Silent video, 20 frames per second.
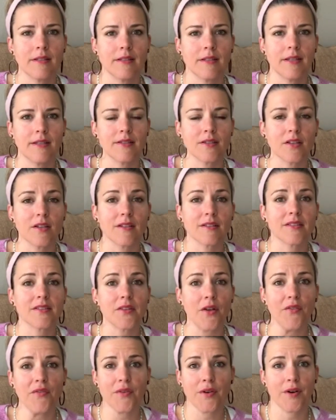he's going to
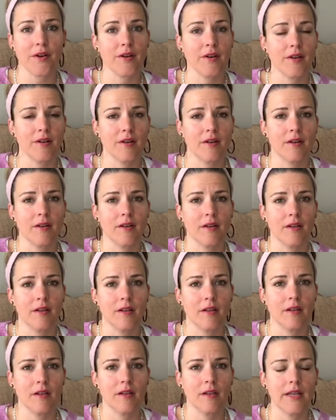suffer.
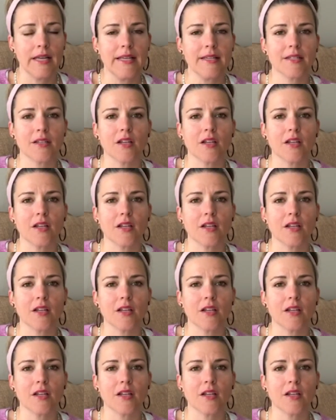He's